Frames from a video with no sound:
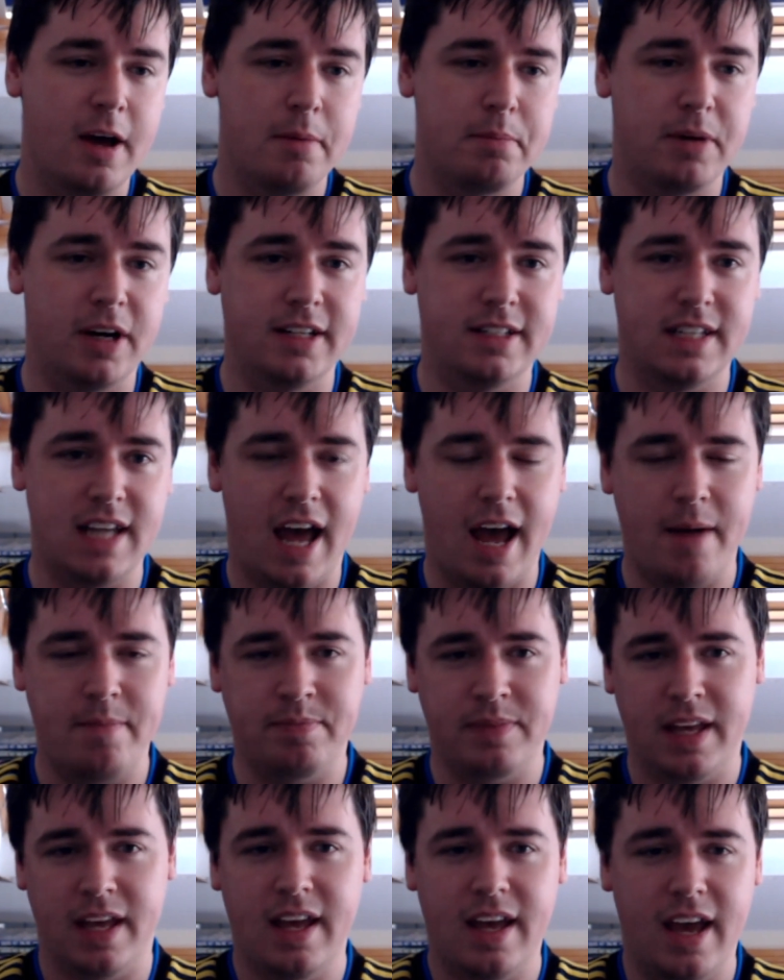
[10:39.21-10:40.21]
But in
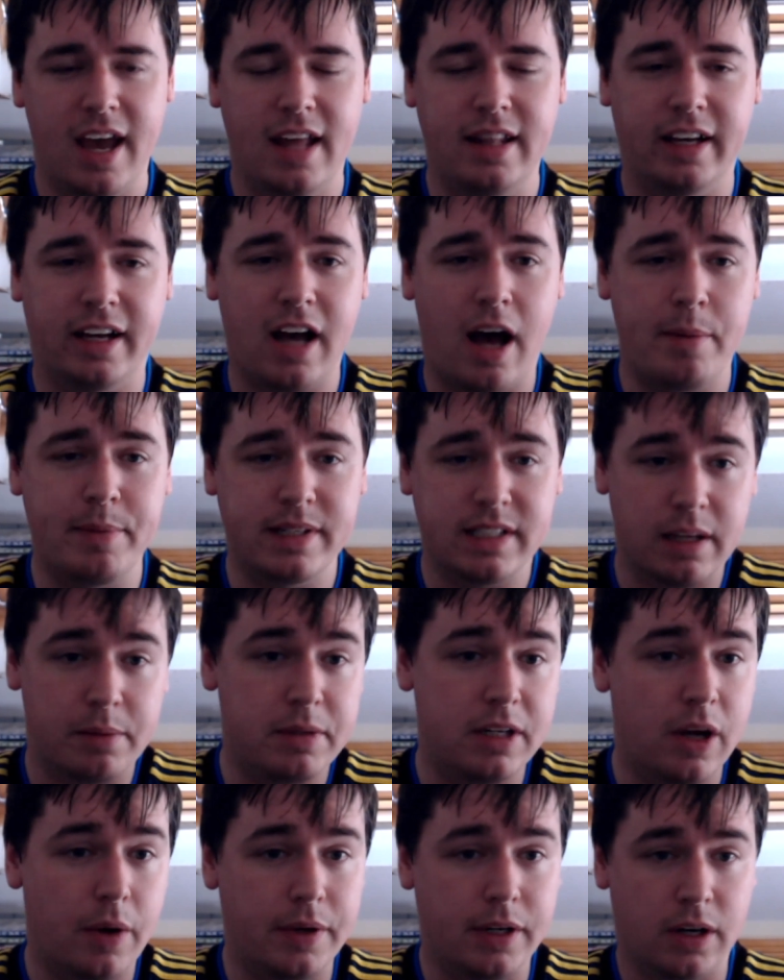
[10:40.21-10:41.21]
the comments, let
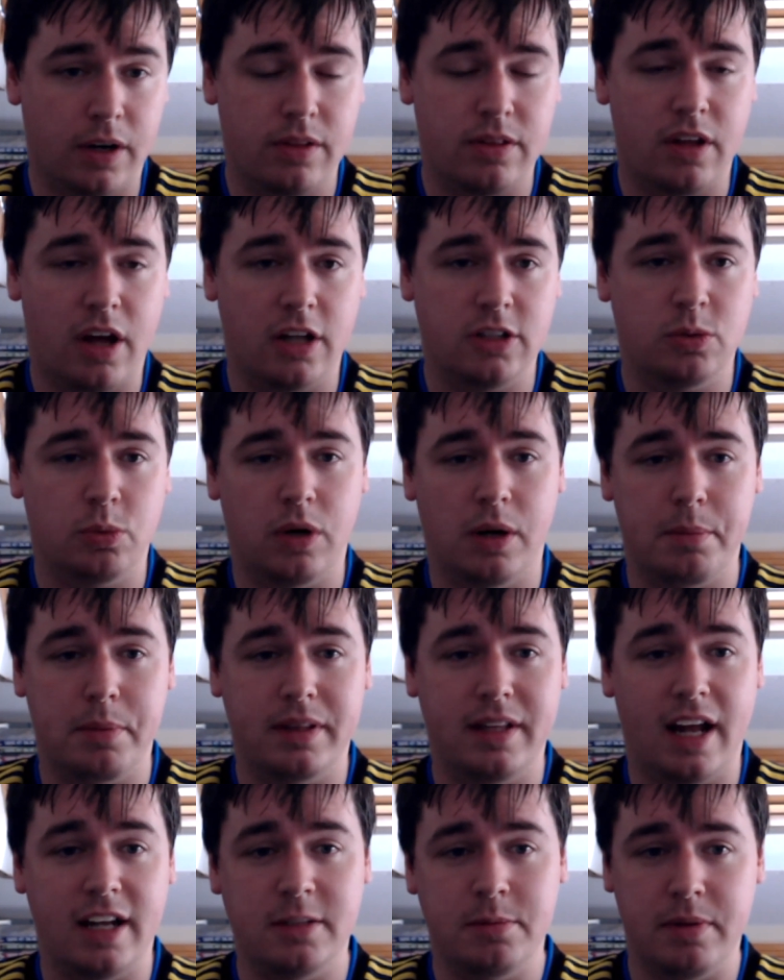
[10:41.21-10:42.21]
me know what your thoughts were, but
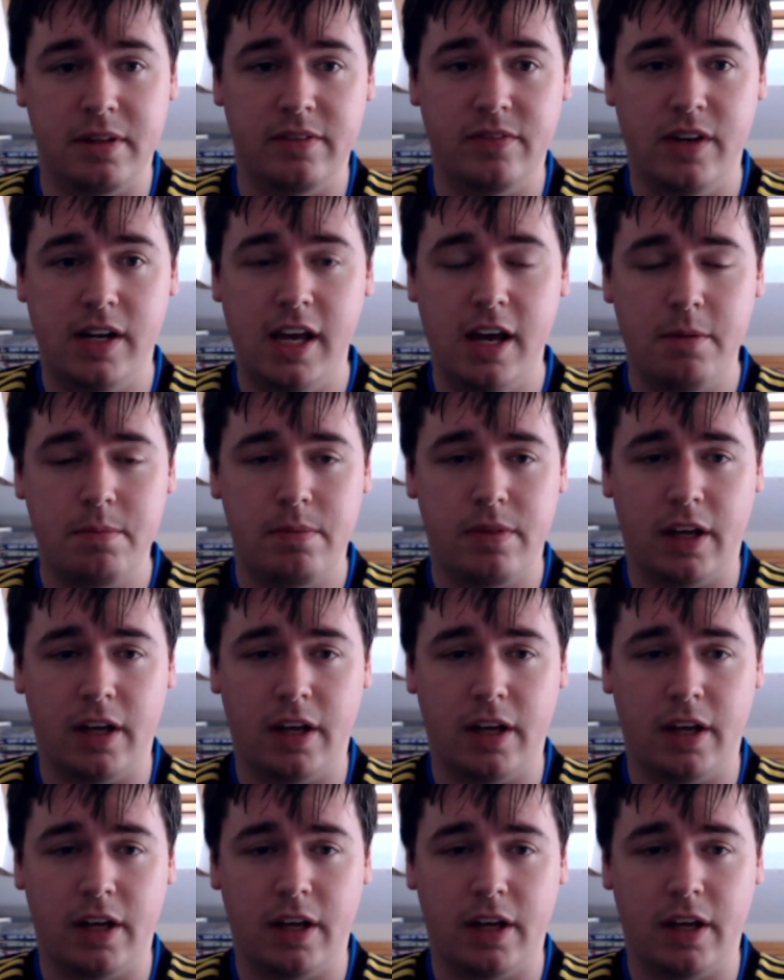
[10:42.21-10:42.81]
that's been the video.